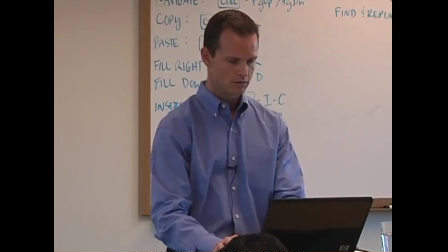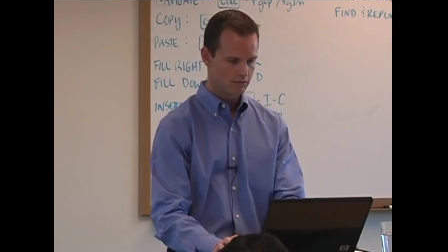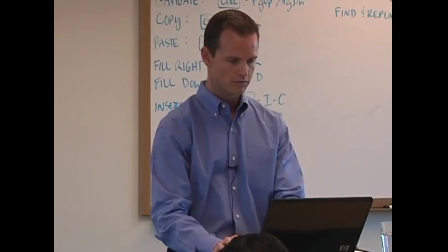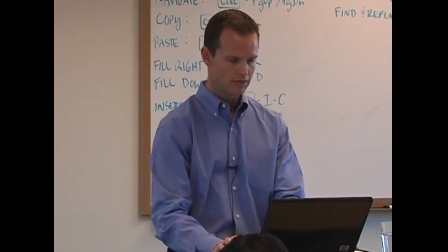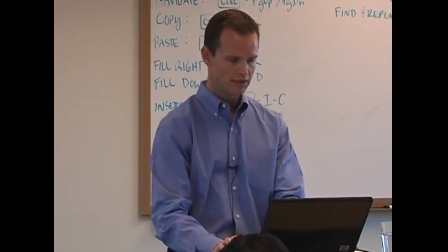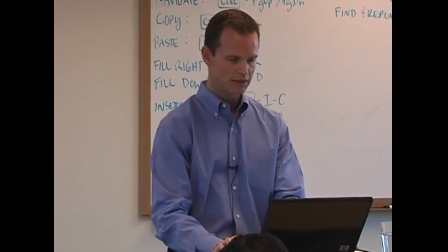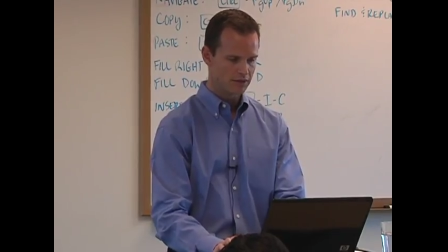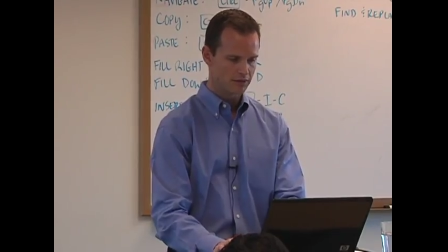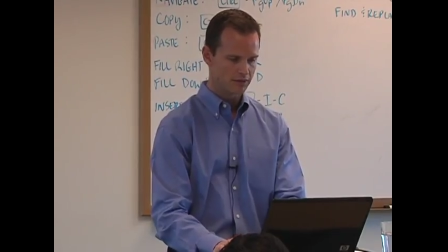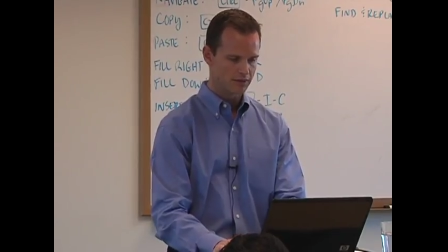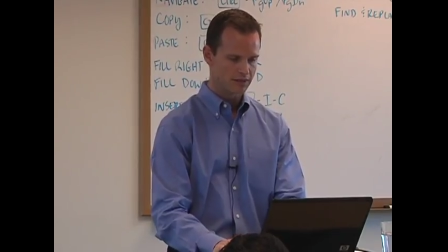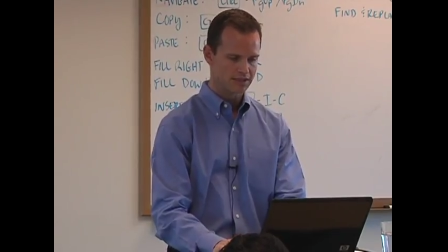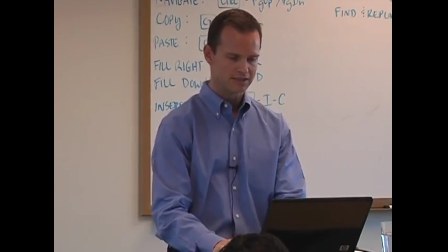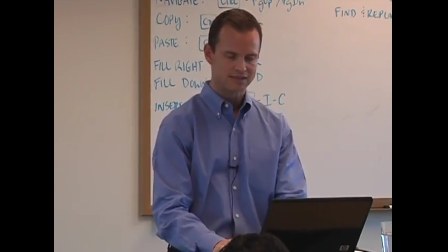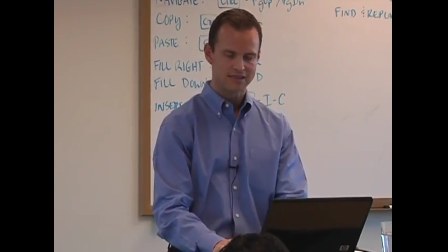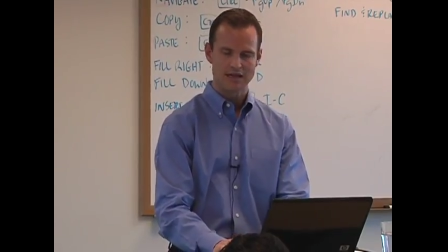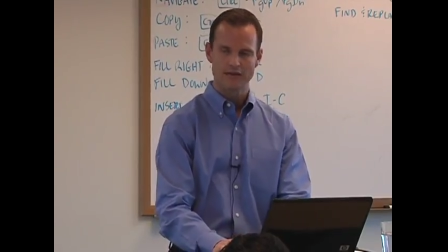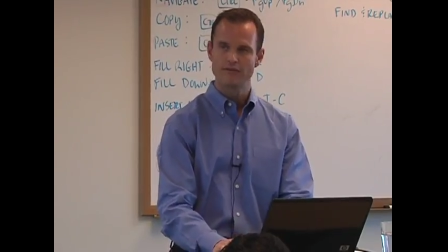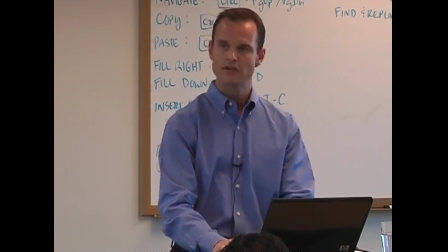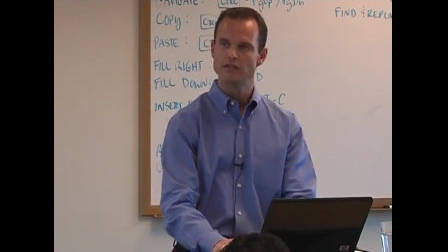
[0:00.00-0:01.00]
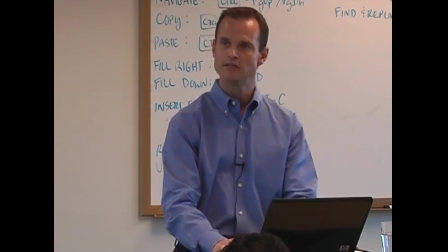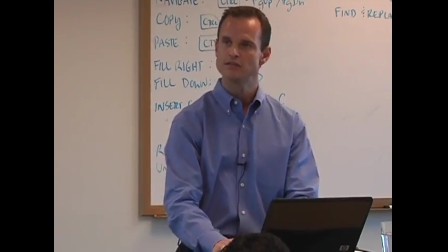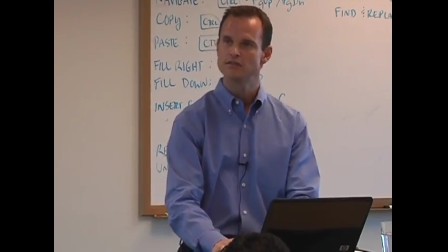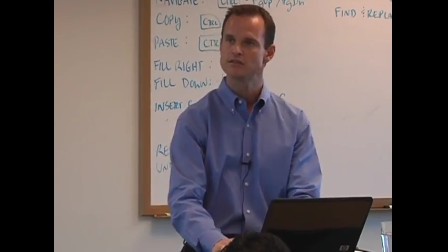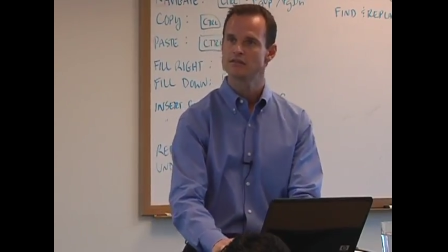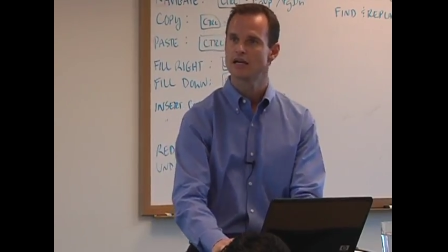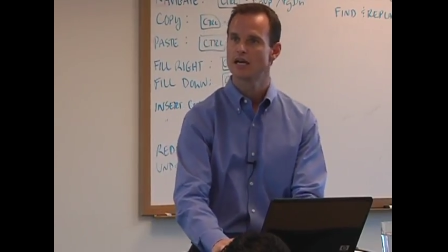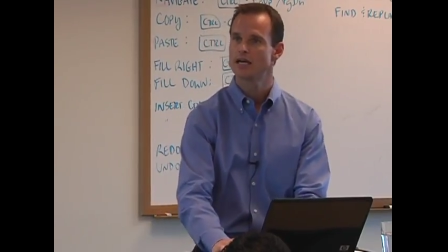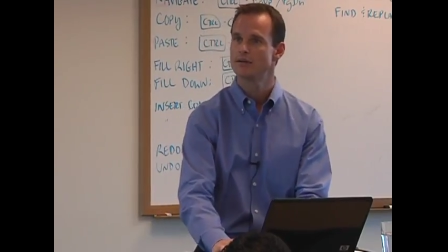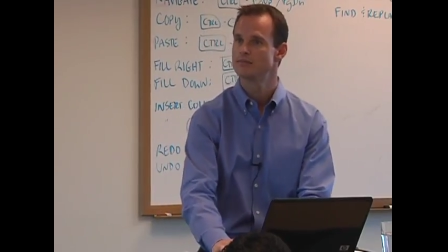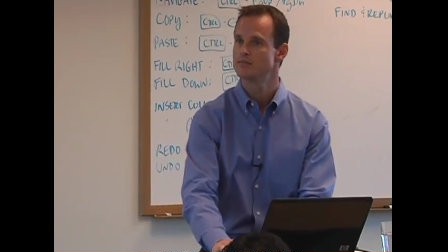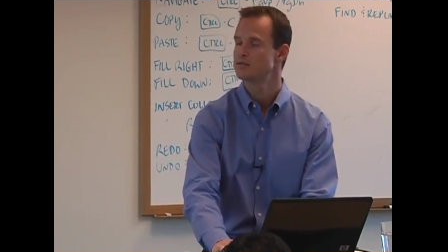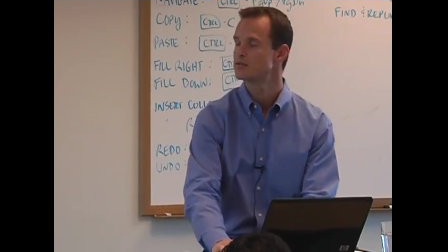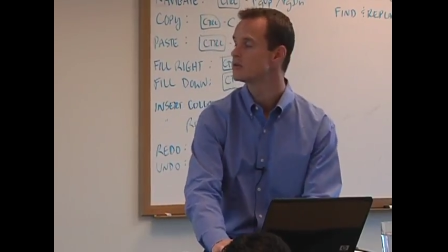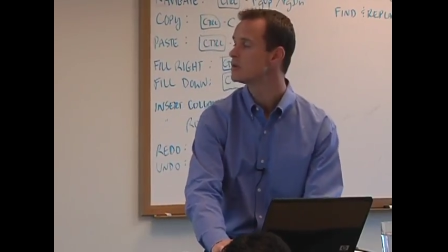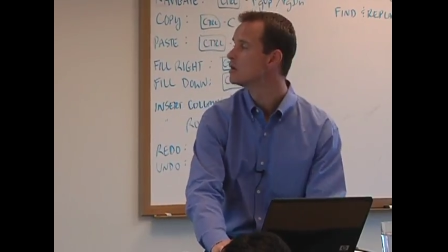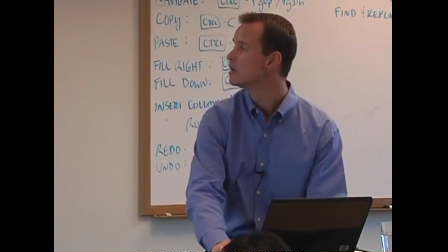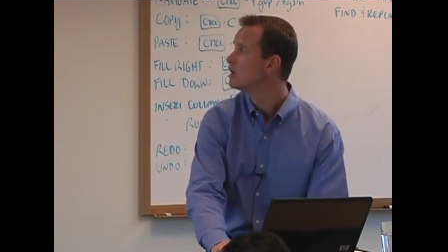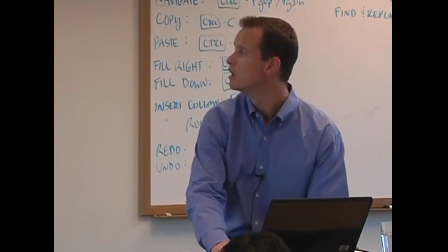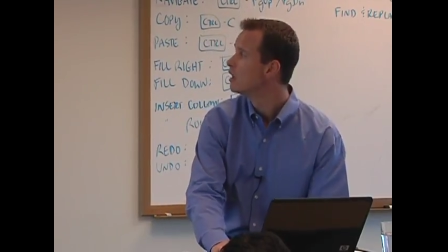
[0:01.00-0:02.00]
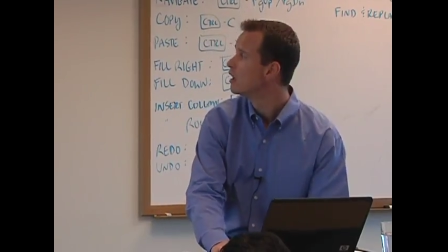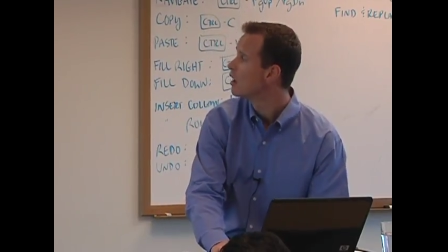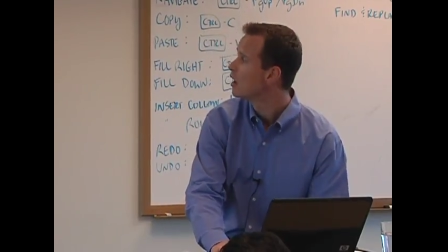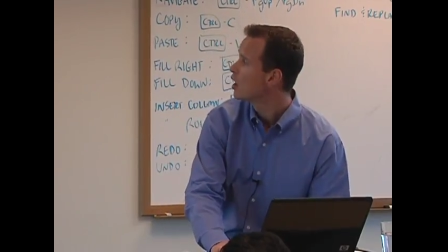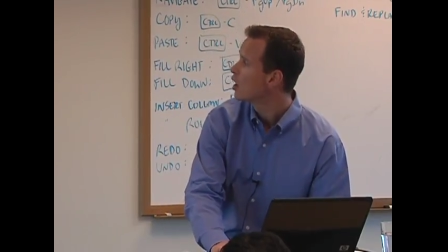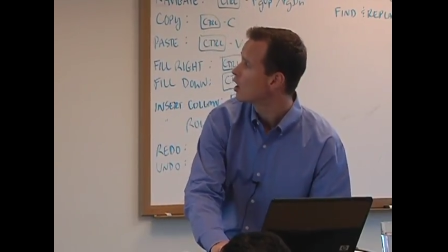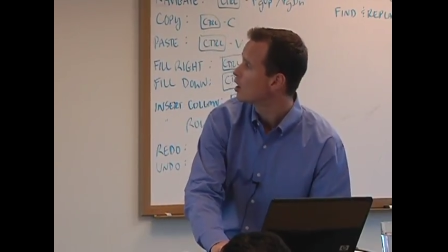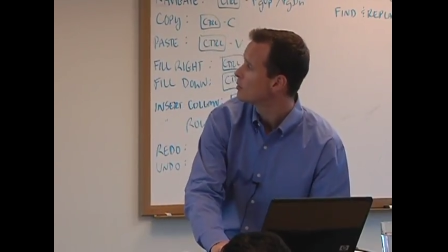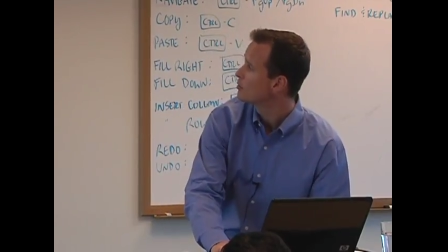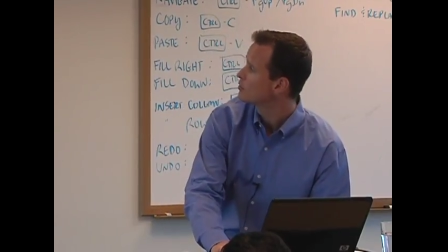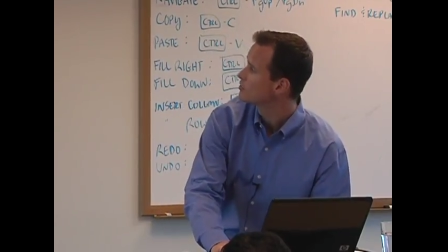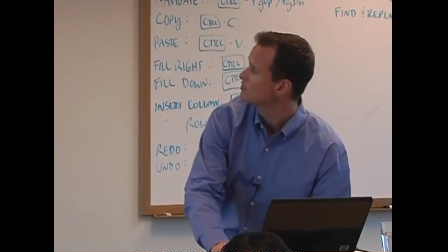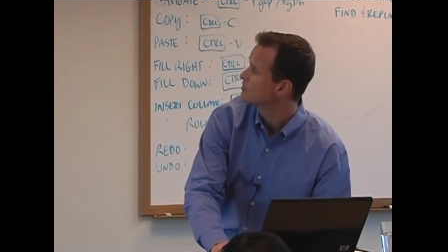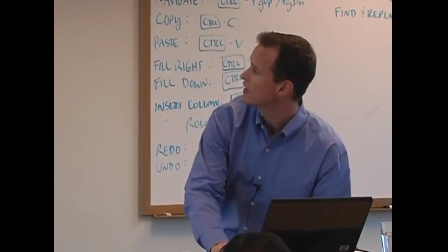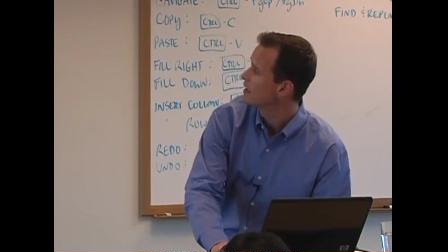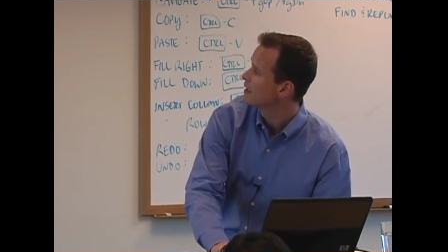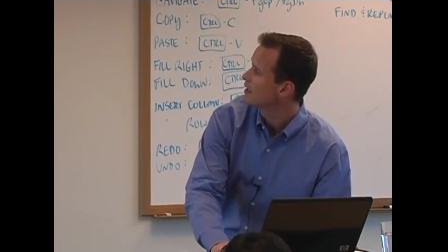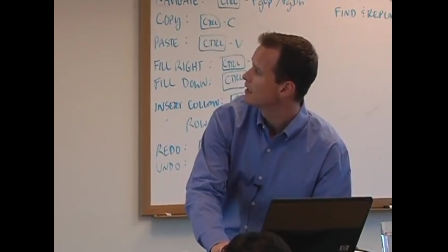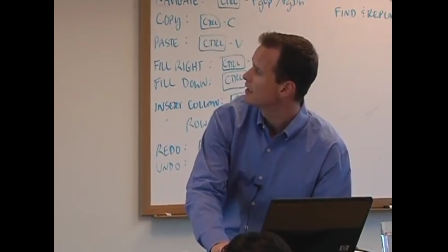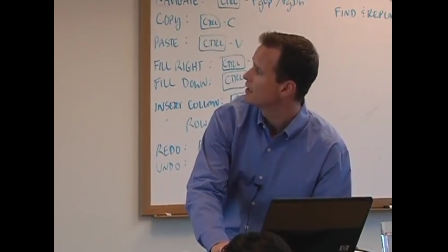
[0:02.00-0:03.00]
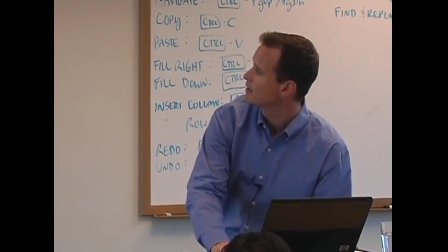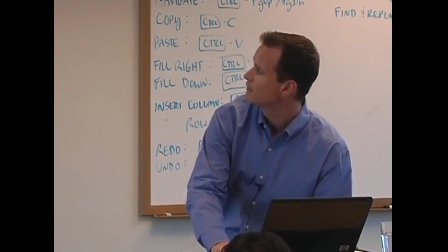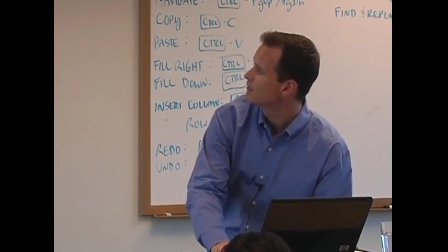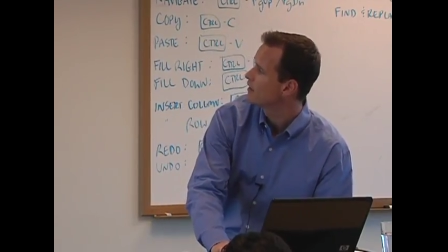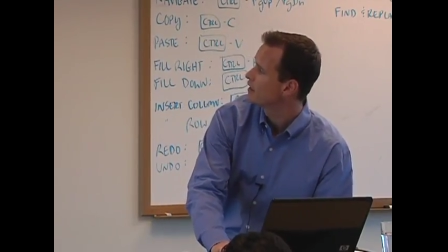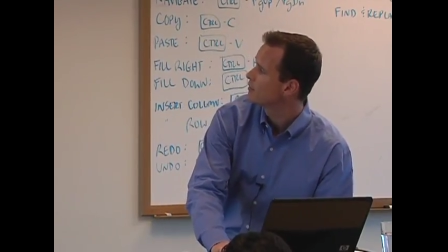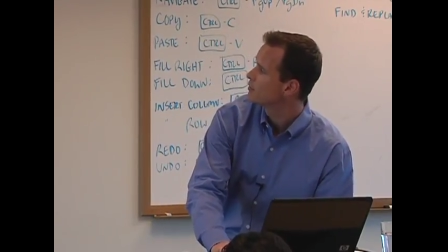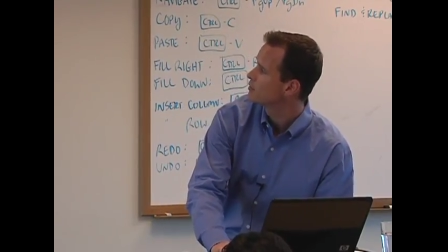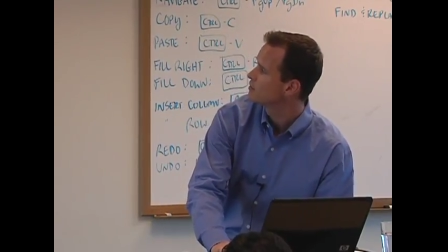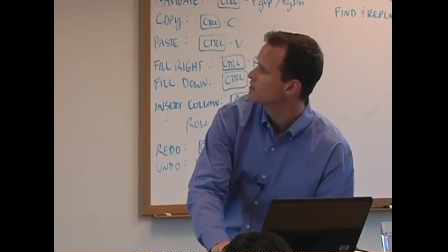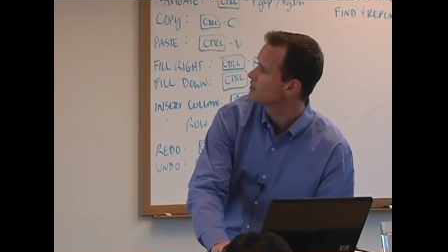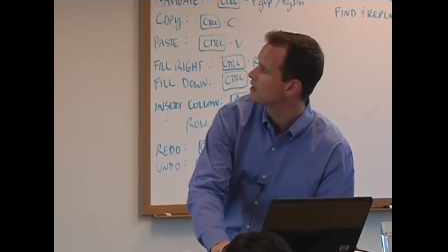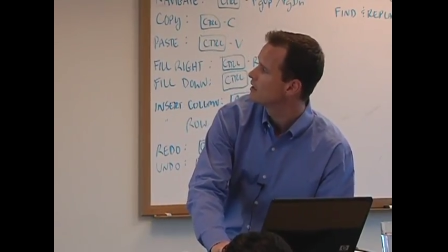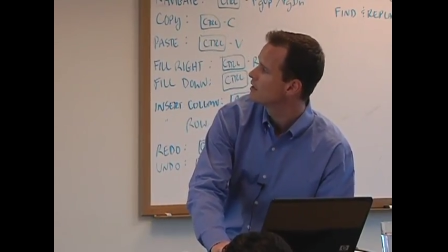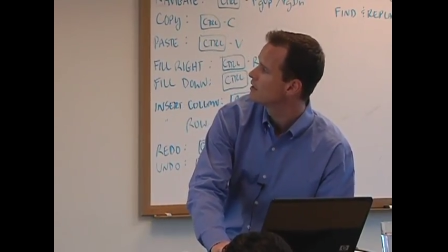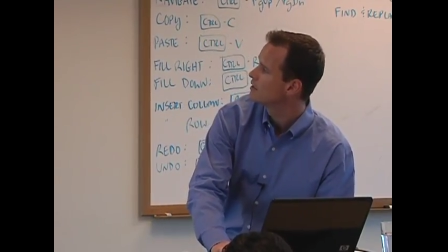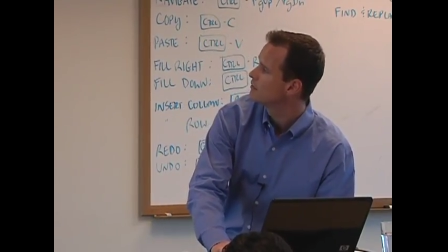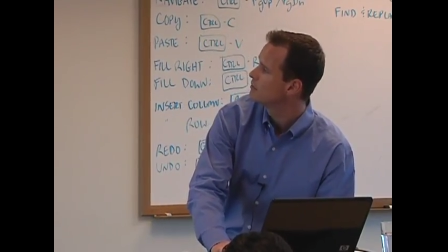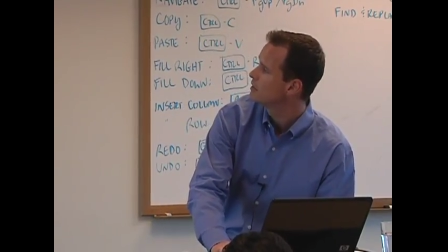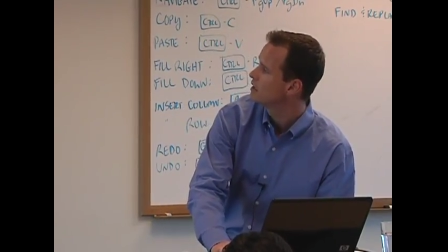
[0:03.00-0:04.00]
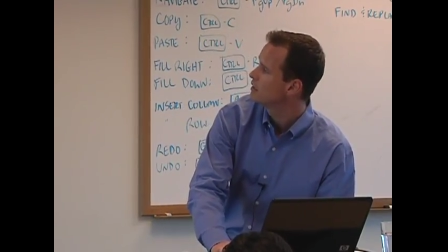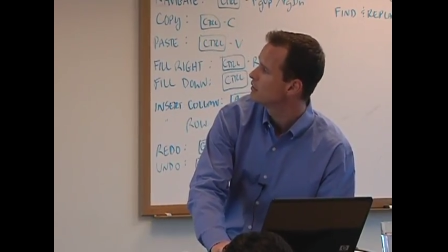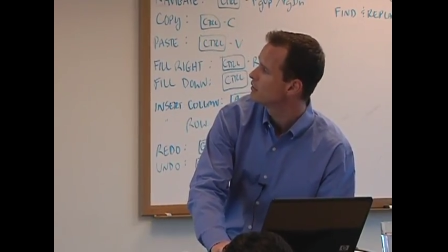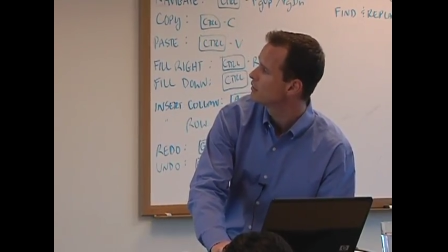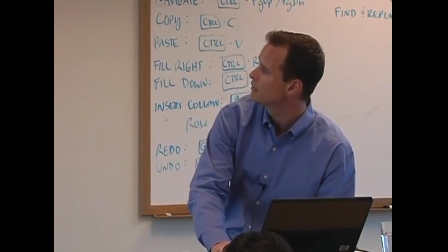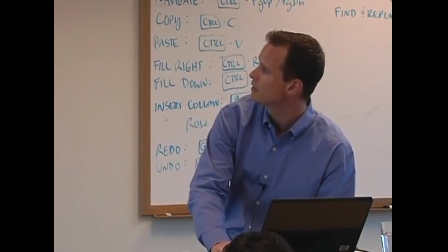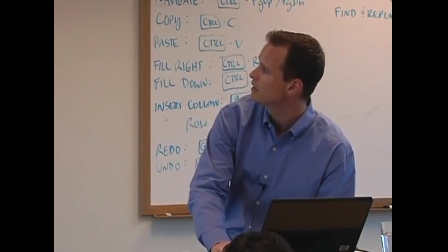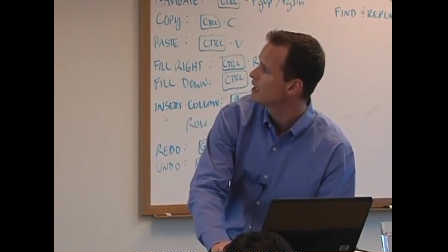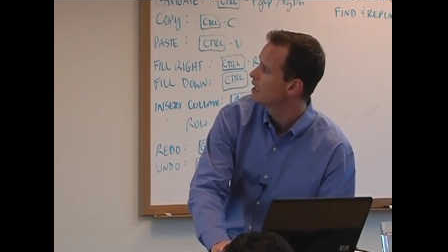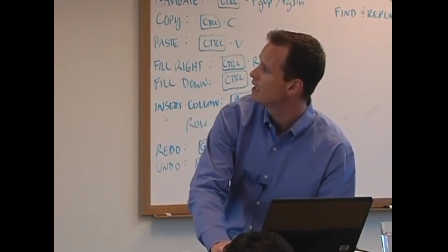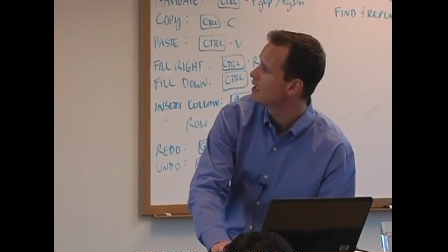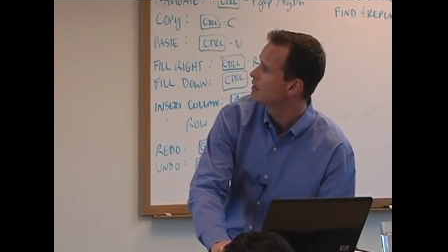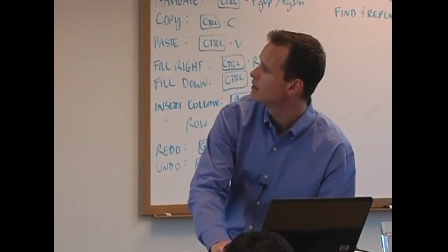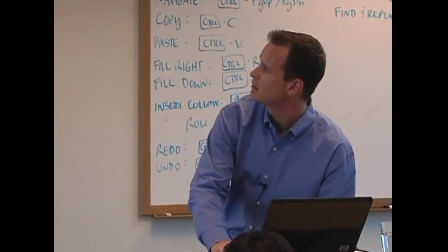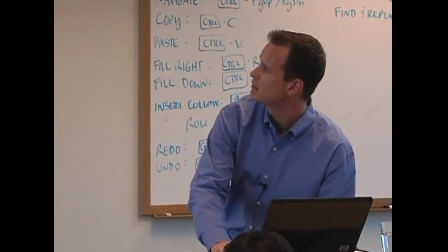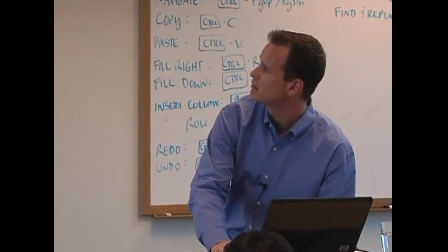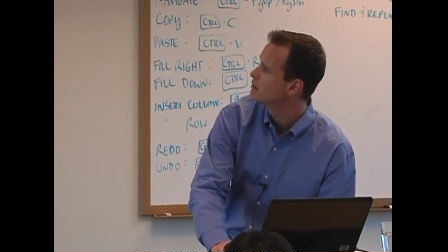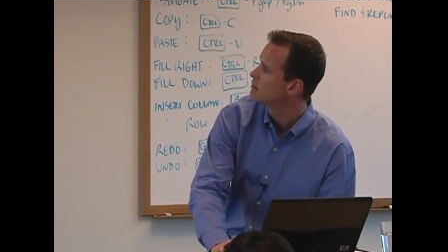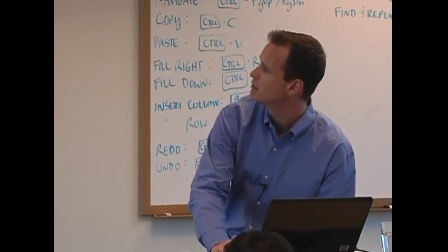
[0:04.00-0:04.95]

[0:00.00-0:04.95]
B37 times R percent, 95%, and B38.